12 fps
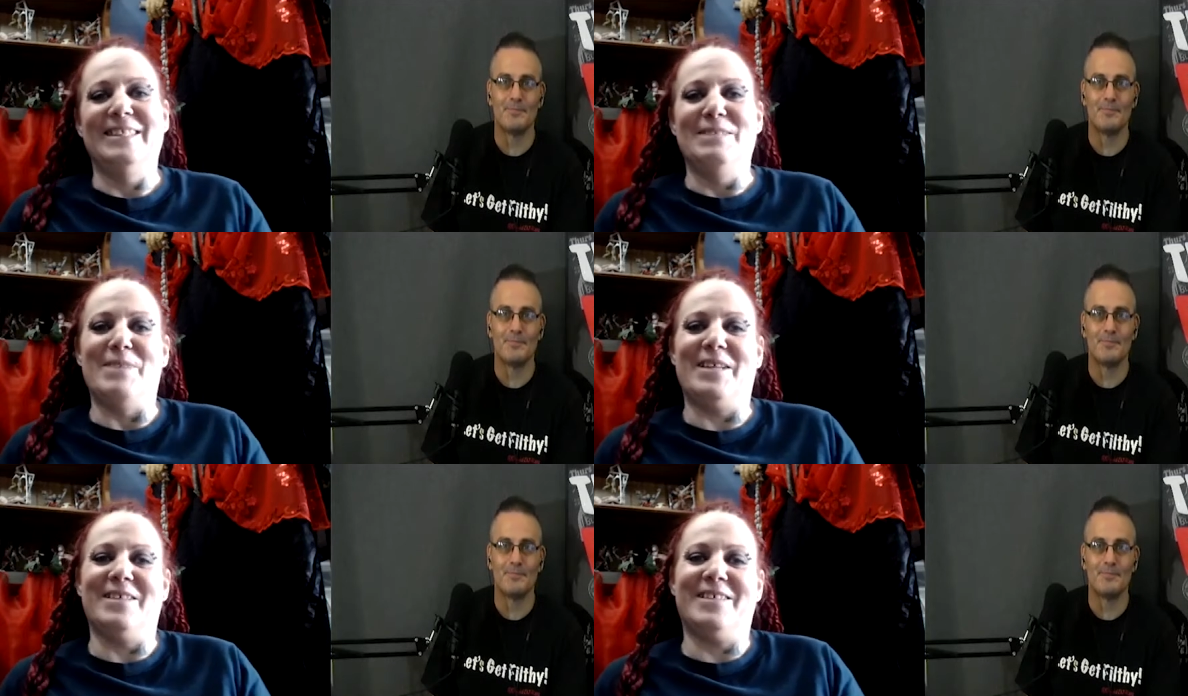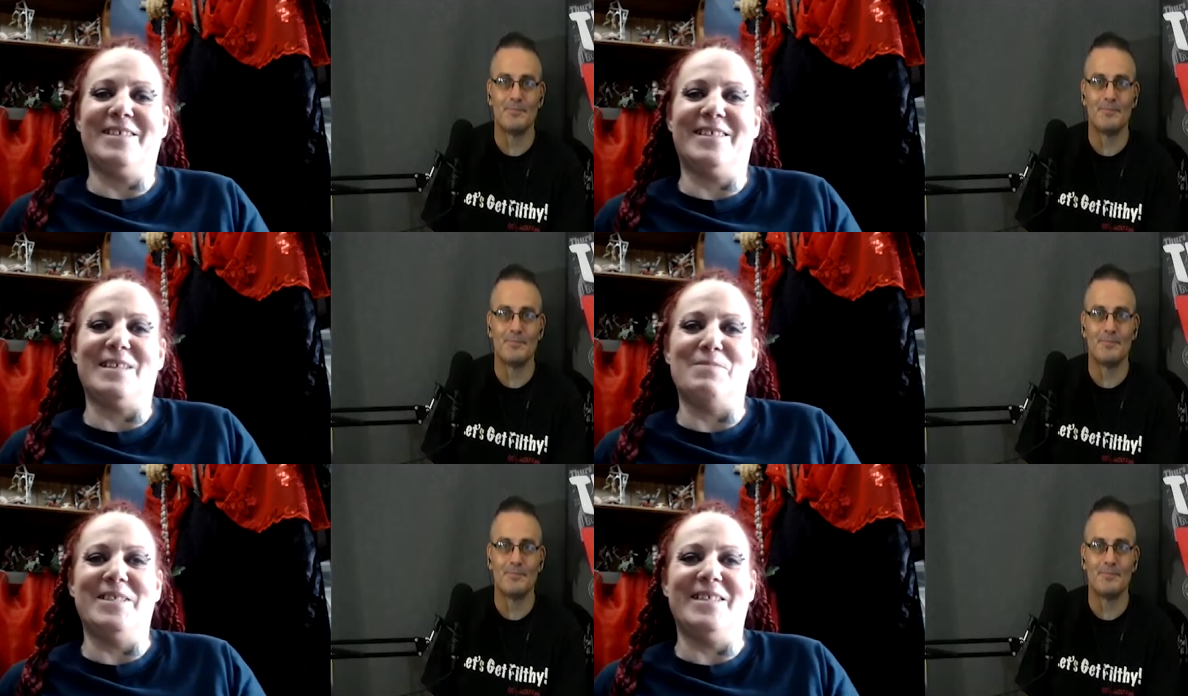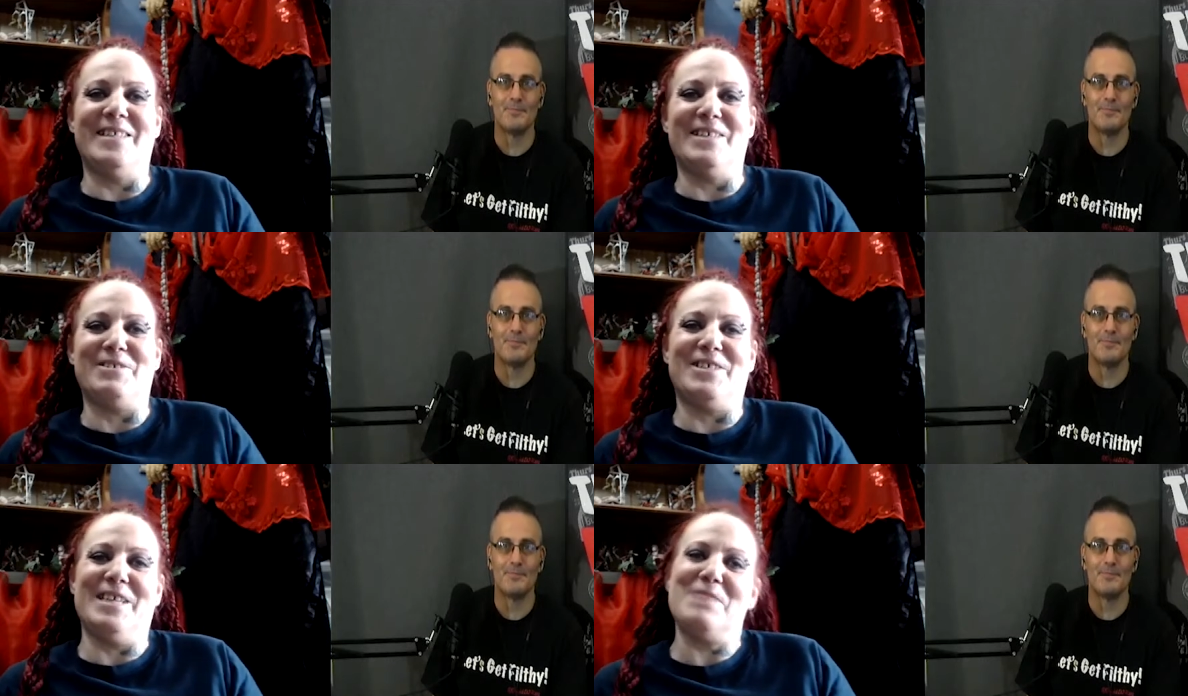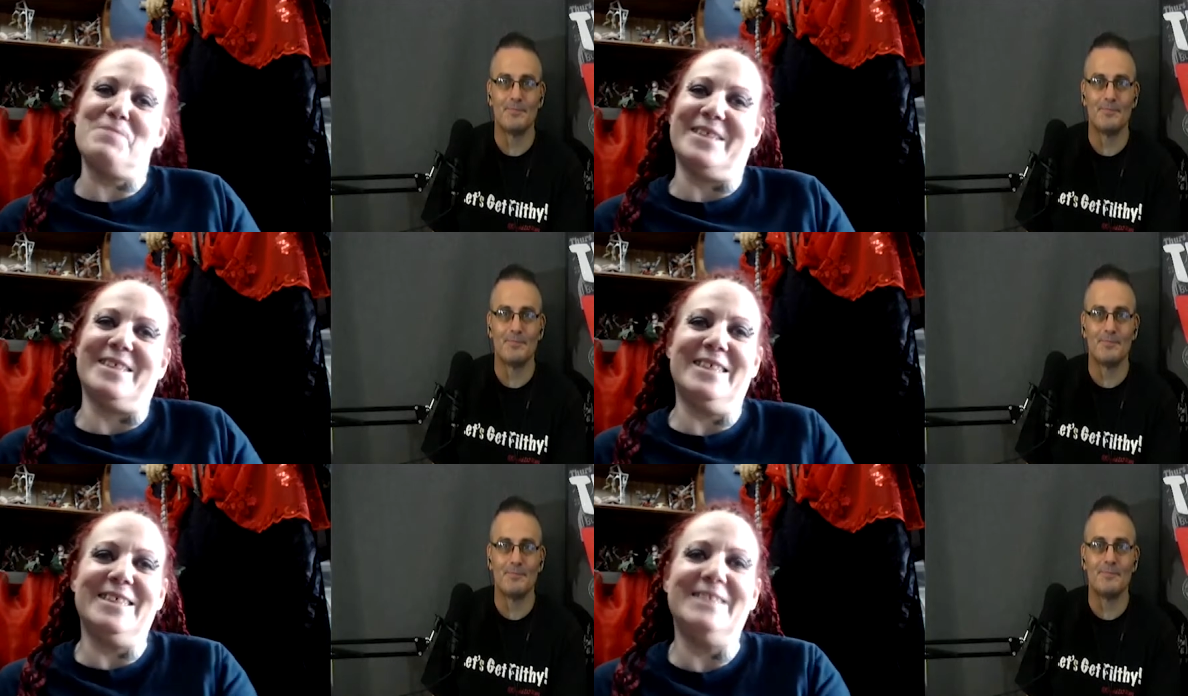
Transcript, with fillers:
Speaker 1: managed to summon his inner demon.